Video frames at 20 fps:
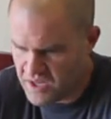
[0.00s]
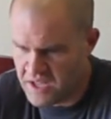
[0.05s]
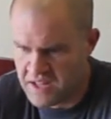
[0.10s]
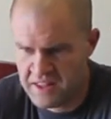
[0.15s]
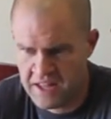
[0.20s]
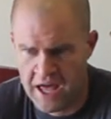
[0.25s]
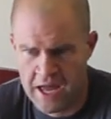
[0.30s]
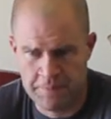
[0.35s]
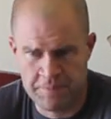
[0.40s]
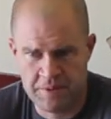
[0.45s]
a
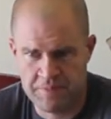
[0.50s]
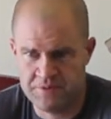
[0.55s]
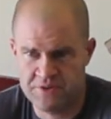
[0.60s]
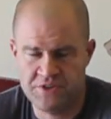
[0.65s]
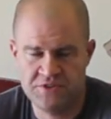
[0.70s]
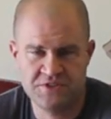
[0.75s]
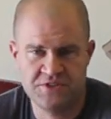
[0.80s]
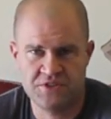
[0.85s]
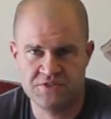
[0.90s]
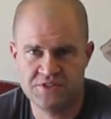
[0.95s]
lot of people
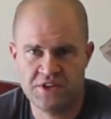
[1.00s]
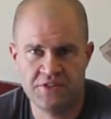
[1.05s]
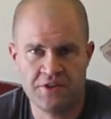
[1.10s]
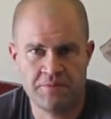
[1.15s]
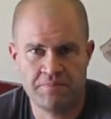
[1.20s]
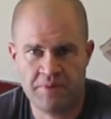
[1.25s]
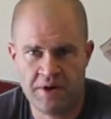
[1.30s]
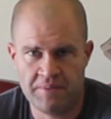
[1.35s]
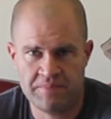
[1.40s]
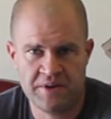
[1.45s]
use those on
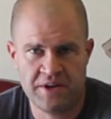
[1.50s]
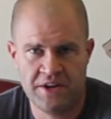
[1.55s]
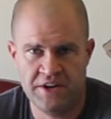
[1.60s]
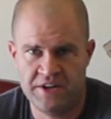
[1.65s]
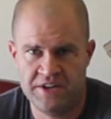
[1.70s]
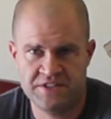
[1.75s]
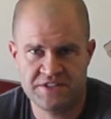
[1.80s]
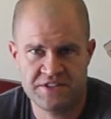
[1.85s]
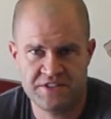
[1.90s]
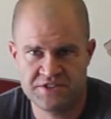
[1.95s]
their pump
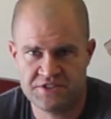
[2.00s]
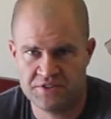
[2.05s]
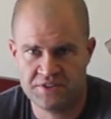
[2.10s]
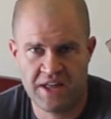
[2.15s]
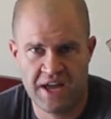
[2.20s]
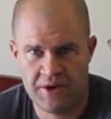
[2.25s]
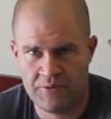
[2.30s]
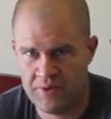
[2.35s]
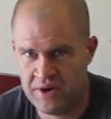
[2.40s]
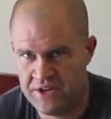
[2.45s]
guns because they're
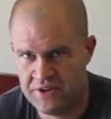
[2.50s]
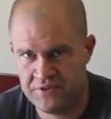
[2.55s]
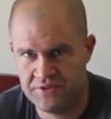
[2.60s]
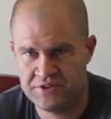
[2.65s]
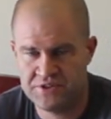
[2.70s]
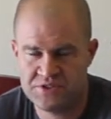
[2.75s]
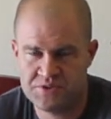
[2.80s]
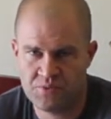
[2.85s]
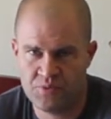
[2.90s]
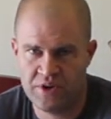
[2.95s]
lightweight. You're
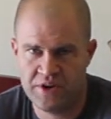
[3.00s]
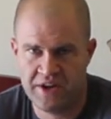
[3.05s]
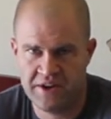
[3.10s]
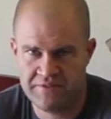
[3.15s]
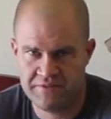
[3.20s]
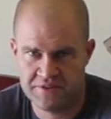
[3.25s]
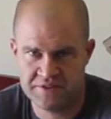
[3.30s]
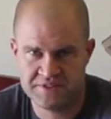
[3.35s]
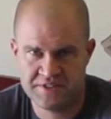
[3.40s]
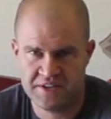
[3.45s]
only using one 9
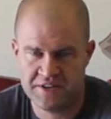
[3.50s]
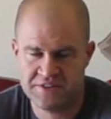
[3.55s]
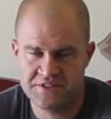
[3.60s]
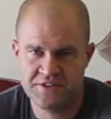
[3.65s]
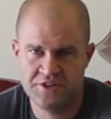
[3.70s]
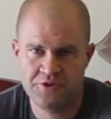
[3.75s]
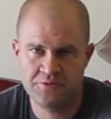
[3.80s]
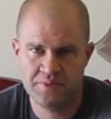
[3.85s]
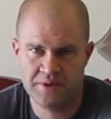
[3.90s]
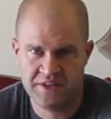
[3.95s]
volt instead of
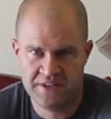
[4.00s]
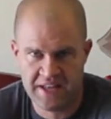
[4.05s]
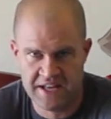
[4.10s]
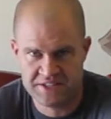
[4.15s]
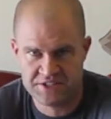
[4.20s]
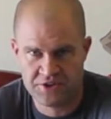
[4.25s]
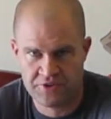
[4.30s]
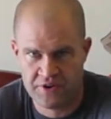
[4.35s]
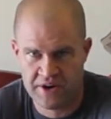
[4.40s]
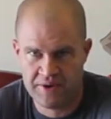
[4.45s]
two, but
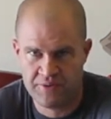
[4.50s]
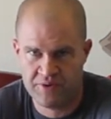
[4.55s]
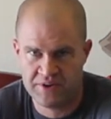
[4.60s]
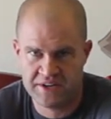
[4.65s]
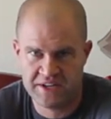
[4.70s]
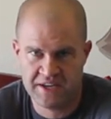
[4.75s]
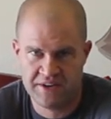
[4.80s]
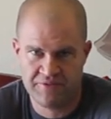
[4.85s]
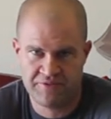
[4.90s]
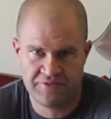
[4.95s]
that's a great one
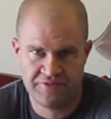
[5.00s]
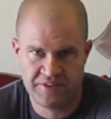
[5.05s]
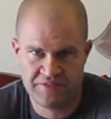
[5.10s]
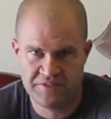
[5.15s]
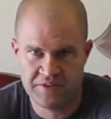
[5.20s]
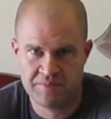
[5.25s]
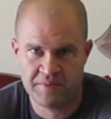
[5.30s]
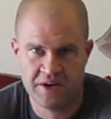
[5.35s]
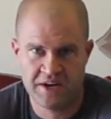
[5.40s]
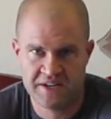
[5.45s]
to get for
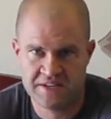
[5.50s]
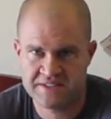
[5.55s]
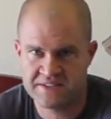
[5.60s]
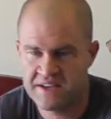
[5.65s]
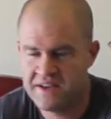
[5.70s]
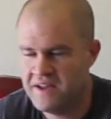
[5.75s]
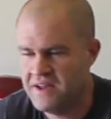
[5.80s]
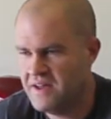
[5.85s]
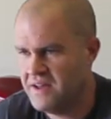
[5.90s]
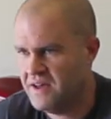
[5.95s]
50
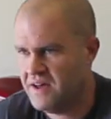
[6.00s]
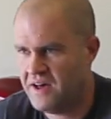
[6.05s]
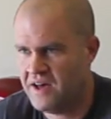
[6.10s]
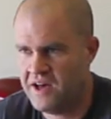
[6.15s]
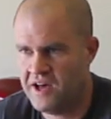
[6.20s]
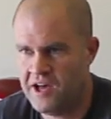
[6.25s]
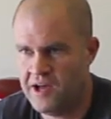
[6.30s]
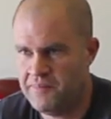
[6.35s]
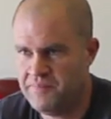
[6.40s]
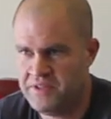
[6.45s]
bucks.
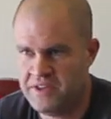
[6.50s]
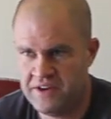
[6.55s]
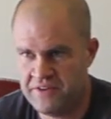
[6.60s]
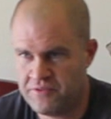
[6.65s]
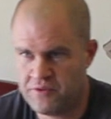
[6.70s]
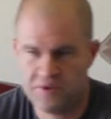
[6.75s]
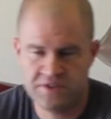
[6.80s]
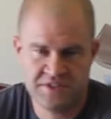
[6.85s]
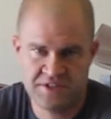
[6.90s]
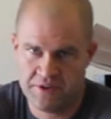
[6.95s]
Um, then
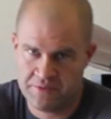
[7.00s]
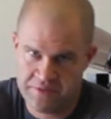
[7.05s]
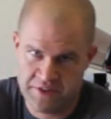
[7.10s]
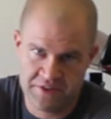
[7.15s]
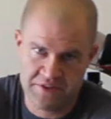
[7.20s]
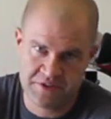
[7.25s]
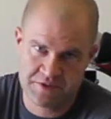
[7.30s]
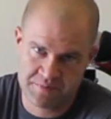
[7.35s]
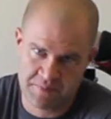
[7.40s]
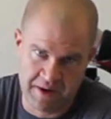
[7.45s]
of course, you know,
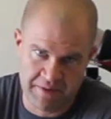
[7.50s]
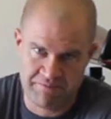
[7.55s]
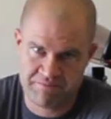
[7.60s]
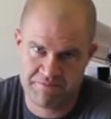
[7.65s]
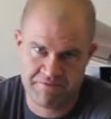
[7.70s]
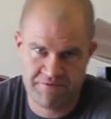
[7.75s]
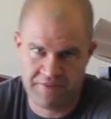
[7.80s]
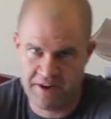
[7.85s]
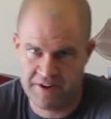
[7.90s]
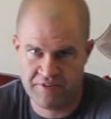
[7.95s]
then there's my
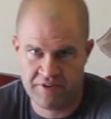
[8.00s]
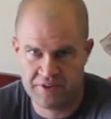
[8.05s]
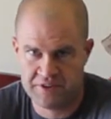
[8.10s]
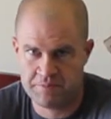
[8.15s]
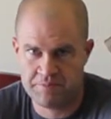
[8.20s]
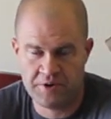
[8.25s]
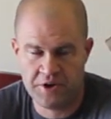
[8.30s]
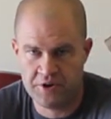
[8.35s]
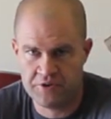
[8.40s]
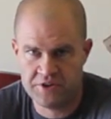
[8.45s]
favorite,
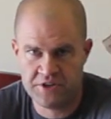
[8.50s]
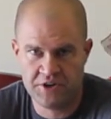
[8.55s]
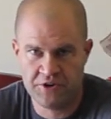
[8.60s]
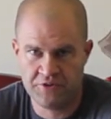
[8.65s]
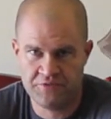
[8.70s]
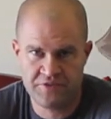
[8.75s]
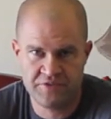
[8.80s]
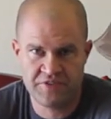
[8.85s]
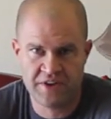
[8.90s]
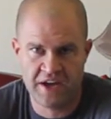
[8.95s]
the
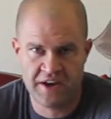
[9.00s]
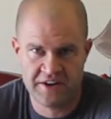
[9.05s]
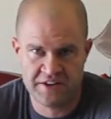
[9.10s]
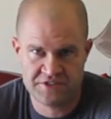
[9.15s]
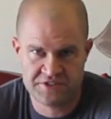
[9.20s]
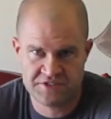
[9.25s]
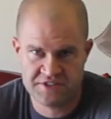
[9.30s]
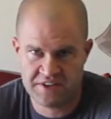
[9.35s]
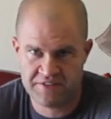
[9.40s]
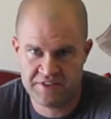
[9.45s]
Pinokio, if you've got an
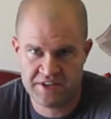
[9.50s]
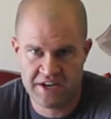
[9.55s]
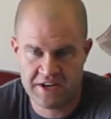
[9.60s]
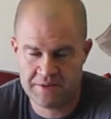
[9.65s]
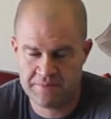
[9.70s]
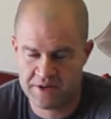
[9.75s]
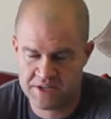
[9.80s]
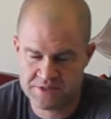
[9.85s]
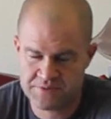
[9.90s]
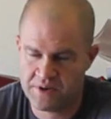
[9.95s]
extra 70,
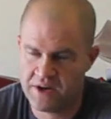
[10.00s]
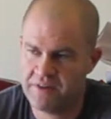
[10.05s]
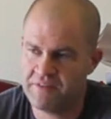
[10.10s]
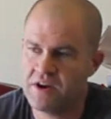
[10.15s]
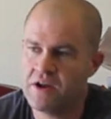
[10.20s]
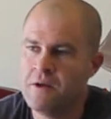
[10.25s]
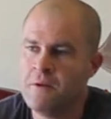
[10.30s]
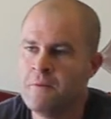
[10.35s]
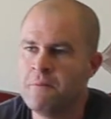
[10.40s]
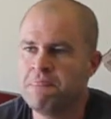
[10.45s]
80 bucks, whatever.
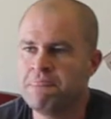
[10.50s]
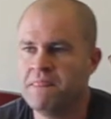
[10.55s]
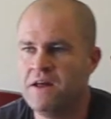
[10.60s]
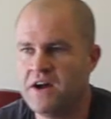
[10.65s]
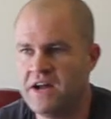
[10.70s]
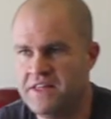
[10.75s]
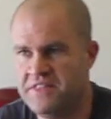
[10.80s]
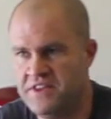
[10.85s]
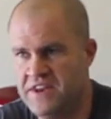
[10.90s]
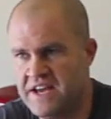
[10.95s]

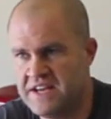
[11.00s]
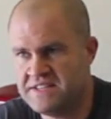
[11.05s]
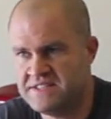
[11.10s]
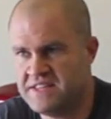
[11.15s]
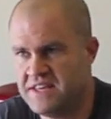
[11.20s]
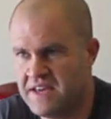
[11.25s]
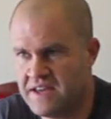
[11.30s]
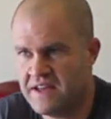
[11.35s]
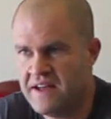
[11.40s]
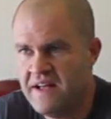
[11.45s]
Okay, the next
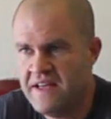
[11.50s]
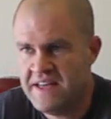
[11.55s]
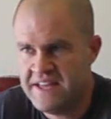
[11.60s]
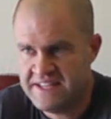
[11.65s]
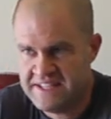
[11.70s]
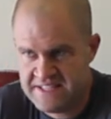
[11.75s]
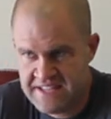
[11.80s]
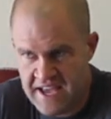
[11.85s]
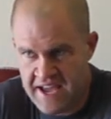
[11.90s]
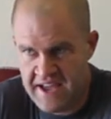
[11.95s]
thing,
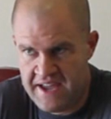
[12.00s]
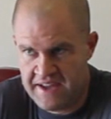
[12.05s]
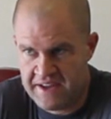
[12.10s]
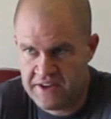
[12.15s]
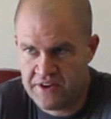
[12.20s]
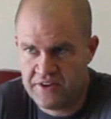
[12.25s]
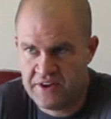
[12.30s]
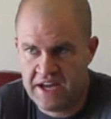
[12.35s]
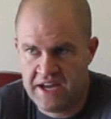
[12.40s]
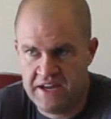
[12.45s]

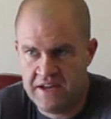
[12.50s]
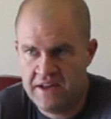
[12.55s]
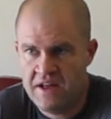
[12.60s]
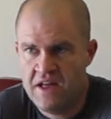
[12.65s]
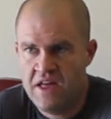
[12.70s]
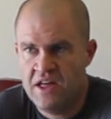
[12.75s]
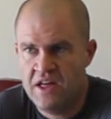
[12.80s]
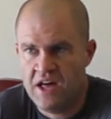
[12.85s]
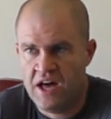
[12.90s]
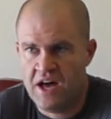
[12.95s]
tank, okay?
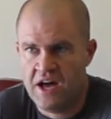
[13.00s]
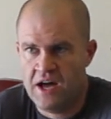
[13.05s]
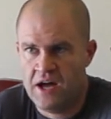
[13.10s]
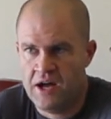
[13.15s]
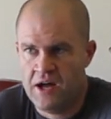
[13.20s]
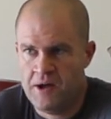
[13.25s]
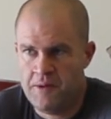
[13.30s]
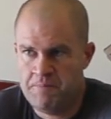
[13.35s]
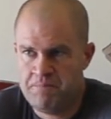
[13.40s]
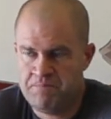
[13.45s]

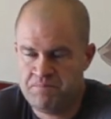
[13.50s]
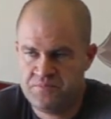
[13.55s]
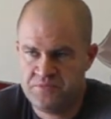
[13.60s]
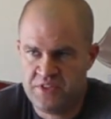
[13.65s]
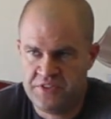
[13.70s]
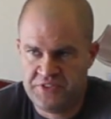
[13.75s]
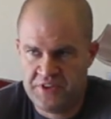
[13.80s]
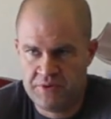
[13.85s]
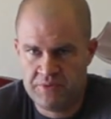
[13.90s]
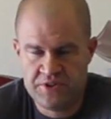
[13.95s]
Um,
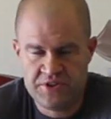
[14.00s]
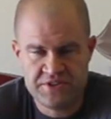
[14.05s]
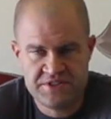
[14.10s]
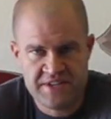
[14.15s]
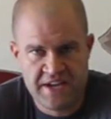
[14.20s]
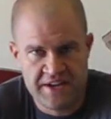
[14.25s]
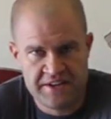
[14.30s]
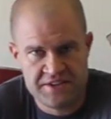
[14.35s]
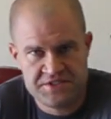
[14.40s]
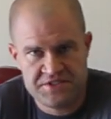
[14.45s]
the thing with your
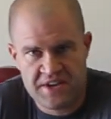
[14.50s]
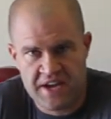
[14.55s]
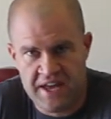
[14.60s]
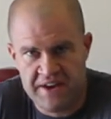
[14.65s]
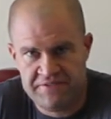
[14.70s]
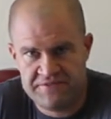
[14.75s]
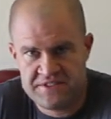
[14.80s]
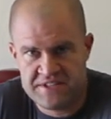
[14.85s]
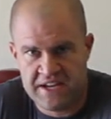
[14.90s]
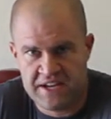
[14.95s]
tank is you
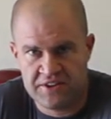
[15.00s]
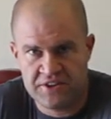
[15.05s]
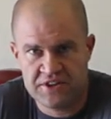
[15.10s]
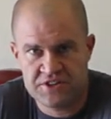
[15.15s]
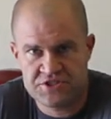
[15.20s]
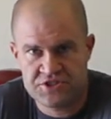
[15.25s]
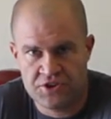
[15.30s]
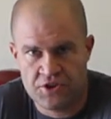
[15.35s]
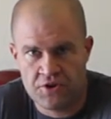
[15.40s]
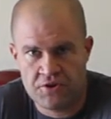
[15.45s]
gotta take a look
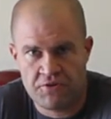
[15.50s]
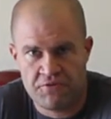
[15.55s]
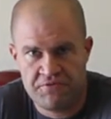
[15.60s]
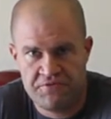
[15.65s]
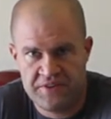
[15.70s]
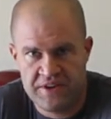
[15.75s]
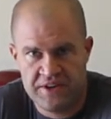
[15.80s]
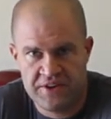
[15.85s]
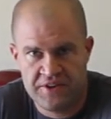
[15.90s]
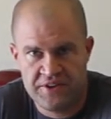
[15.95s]
at your local
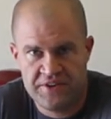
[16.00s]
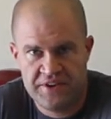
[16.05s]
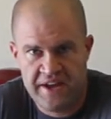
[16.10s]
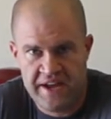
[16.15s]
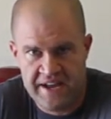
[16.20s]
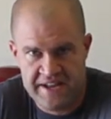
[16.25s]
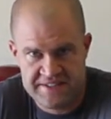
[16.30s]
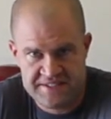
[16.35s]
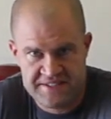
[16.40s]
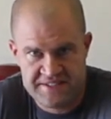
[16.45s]

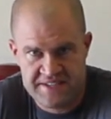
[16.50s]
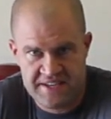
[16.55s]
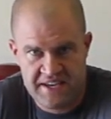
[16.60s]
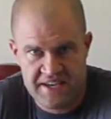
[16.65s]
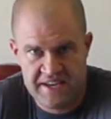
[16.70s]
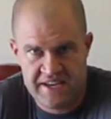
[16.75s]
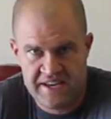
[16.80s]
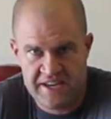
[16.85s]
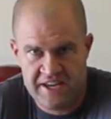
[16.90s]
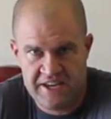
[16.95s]
field and
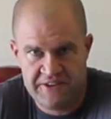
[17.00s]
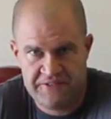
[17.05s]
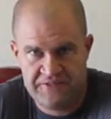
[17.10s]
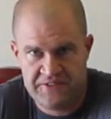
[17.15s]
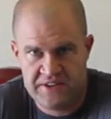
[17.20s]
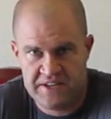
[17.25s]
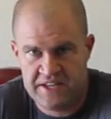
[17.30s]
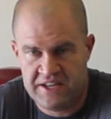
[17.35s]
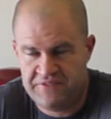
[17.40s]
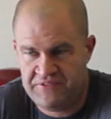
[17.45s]
see if,
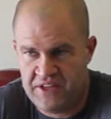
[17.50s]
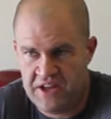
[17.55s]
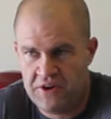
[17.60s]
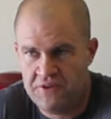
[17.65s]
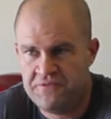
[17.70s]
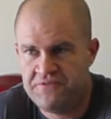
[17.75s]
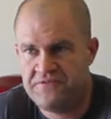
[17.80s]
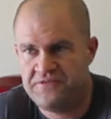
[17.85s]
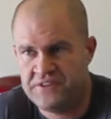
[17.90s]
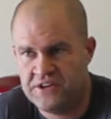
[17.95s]
it, if they
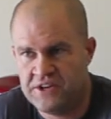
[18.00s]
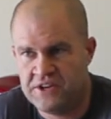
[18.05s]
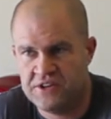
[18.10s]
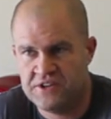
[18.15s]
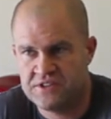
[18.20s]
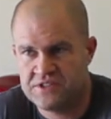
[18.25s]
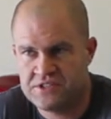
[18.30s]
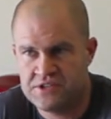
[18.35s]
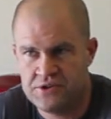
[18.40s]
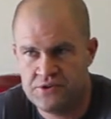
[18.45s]
don't
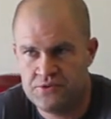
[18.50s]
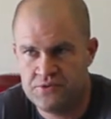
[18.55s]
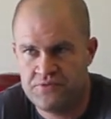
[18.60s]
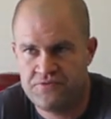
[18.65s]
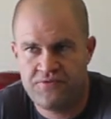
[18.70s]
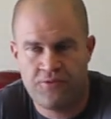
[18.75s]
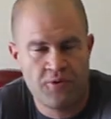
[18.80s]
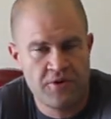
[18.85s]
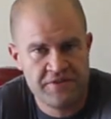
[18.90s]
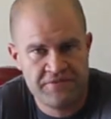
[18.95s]
fill to
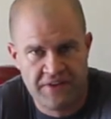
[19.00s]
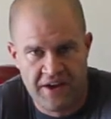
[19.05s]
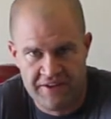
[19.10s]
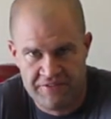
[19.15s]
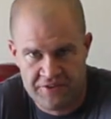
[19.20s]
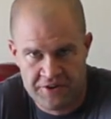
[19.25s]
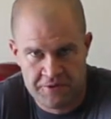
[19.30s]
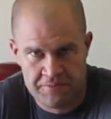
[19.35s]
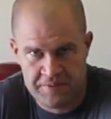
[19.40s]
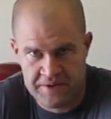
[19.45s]

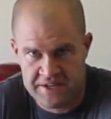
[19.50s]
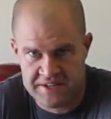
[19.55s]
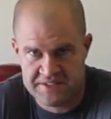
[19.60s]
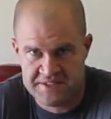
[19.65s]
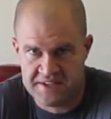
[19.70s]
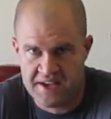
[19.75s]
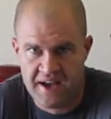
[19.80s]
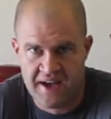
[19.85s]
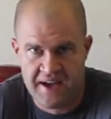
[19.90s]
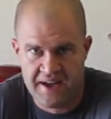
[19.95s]
4,500
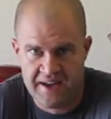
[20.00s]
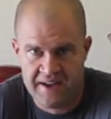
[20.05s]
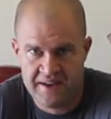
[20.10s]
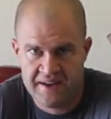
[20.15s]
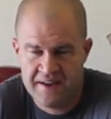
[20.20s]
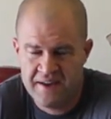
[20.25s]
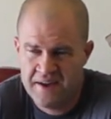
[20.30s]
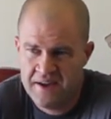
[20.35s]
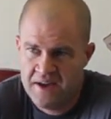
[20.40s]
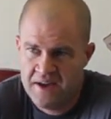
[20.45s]
PSI,